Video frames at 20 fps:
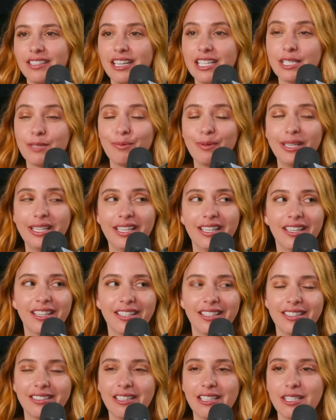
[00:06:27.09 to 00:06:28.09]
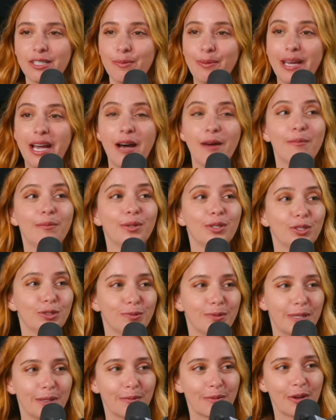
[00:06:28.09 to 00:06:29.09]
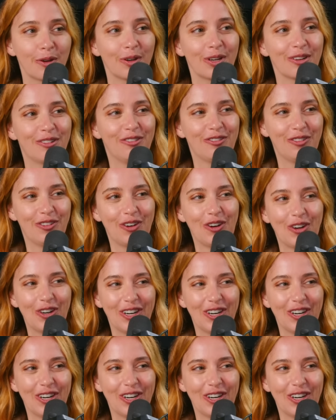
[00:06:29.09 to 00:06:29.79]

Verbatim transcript: Not to be humble, but I'm going 4.